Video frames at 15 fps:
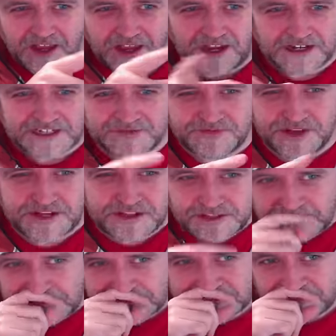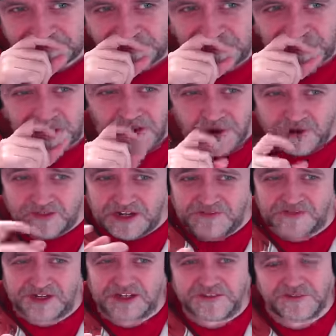activate these. Or
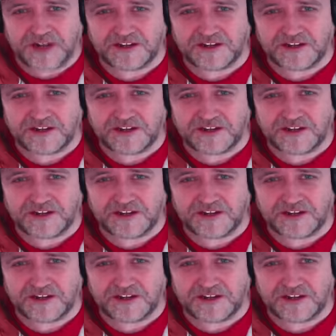even if